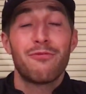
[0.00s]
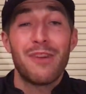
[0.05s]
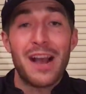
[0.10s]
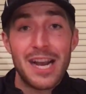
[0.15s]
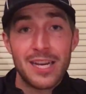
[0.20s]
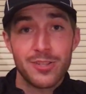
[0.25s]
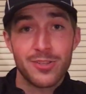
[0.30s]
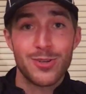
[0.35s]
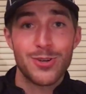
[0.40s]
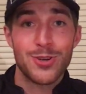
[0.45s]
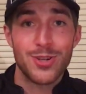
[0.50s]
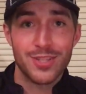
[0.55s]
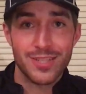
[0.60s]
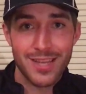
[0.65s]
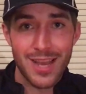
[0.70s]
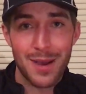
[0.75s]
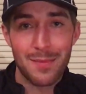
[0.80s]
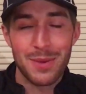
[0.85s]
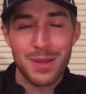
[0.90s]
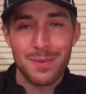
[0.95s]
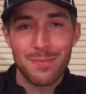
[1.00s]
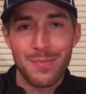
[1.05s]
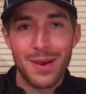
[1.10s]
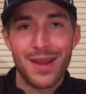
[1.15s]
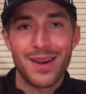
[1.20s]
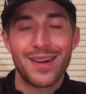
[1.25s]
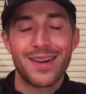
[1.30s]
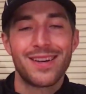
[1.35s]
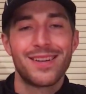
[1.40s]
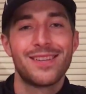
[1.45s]
Faster does not mean
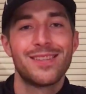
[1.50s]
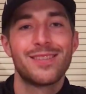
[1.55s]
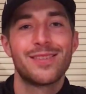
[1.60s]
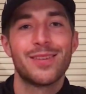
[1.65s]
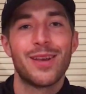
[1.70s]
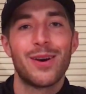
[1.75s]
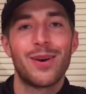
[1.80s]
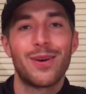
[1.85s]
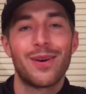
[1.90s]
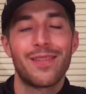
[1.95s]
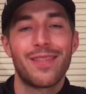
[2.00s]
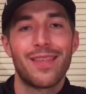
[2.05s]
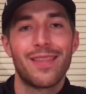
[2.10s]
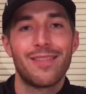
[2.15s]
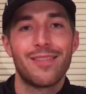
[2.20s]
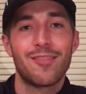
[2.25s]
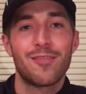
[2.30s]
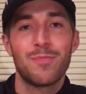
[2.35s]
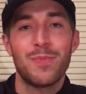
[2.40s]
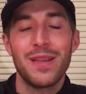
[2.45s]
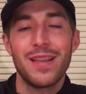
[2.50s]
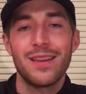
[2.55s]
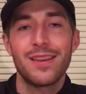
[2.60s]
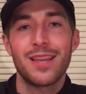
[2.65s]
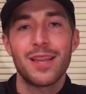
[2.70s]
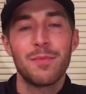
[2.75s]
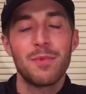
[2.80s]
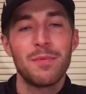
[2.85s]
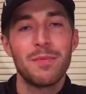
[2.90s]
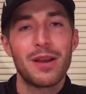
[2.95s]
better. So the speed
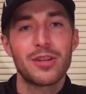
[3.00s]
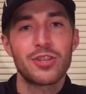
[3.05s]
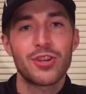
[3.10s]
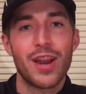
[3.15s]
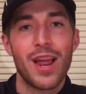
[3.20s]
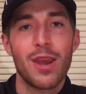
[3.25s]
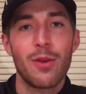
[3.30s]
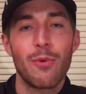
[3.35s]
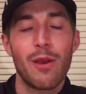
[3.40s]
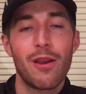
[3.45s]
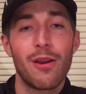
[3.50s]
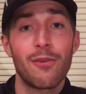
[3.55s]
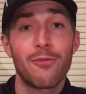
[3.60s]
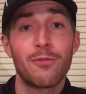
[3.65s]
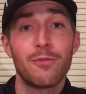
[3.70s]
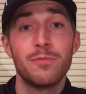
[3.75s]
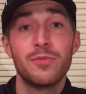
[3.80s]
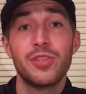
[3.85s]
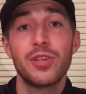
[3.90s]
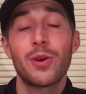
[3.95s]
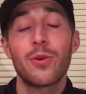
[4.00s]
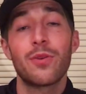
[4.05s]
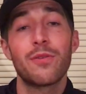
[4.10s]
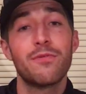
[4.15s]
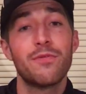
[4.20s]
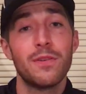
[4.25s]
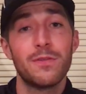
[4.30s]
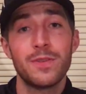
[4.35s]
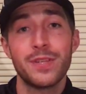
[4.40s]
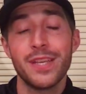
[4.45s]
can be measured anywhere from 0 to
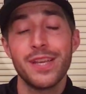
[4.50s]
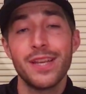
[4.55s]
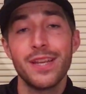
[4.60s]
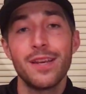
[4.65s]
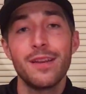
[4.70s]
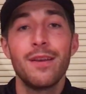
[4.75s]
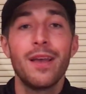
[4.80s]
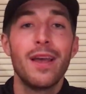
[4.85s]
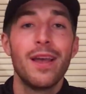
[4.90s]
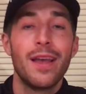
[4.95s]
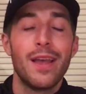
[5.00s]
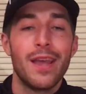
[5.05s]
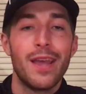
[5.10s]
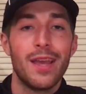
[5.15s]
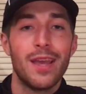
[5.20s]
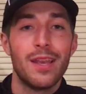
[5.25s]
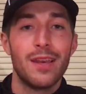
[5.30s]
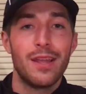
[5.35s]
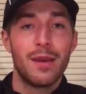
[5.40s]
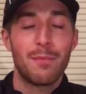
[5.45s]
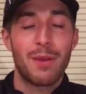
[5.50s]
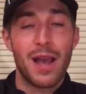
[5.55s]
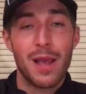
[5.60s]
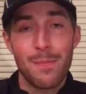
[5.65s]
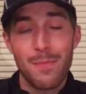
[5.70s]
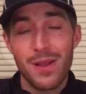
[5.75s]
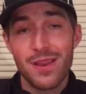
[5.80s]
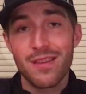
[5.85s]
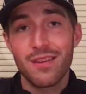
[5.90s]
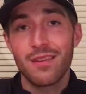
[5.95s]
15, and in my
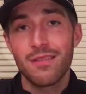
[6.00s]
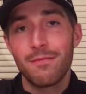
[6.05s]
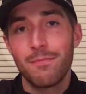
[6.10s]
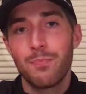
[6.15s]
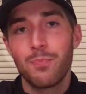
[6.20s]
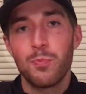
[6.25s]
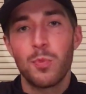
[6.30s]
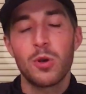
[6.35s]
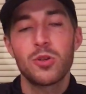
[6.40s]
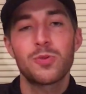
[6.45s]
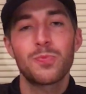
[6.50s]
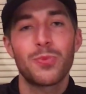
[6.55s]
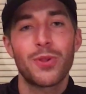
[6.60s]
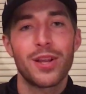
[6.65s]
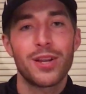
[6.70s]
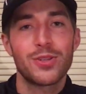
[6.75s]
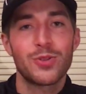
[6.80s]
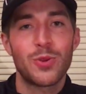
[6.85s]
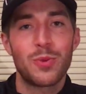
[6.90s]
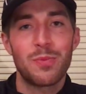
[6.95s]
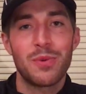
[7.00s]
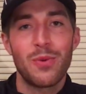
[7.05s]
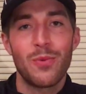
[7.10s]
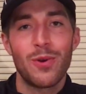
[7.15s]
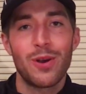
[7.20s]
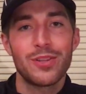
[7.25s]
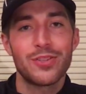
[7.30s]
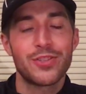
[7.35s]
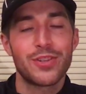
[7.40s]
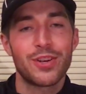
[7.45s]
opinion, most players would be
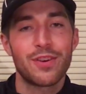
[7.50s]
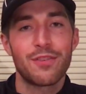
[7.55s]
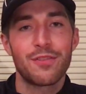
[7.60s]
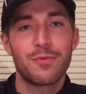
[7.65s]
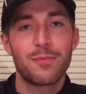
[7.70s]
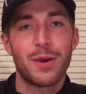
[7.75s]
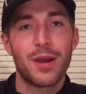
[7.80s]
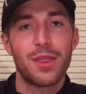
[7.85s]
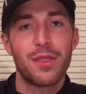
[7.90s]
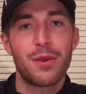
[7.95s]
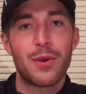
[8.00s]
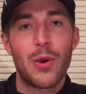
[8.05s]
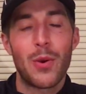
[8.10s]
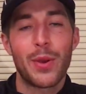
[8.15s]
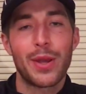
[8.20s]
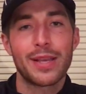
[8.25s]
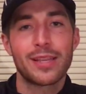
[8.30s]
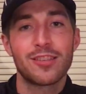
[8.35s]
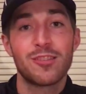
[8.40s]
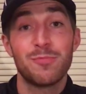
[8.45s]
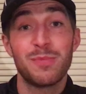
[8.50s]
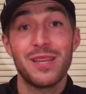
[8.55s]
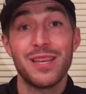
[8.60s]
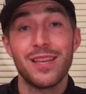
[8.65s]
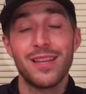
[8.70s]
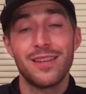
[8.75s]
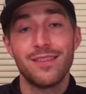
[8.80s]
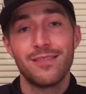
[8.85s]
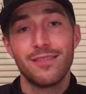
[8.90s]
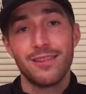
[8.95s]
well served by throwing
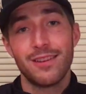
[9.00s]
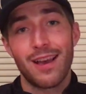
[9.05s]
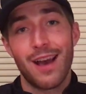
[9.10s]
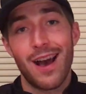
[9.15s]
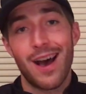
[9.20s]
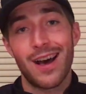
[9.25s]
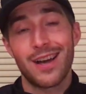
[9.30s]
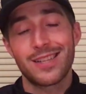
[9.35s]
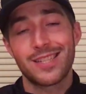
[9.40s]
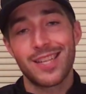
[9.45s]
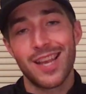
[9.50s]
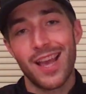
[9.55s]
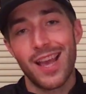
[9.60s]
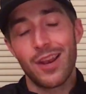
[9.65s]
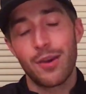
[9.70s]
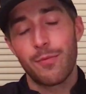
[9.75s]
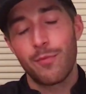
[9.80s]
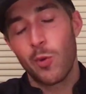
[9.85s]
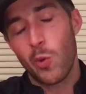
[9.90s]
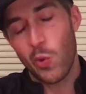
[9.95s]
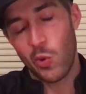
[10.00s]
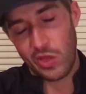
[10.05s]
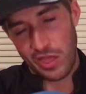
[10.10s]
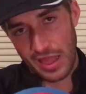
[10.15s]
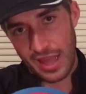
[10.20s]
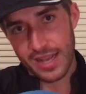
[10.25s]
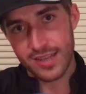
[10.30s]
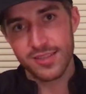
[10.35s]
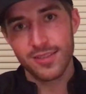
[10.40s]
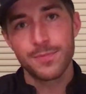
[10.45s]
speed 10 or
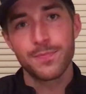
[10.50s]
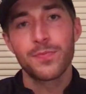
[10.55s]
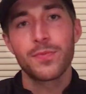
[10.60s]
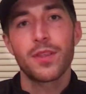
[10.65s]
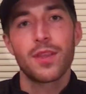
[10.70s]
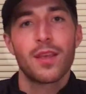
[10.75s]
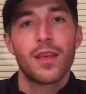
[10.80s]
less.